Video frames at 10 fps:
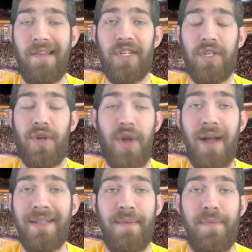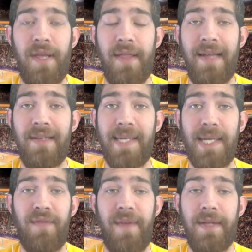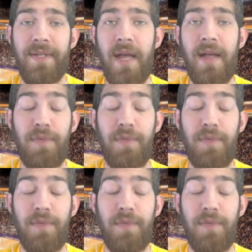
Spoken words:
is just not something that Suns fans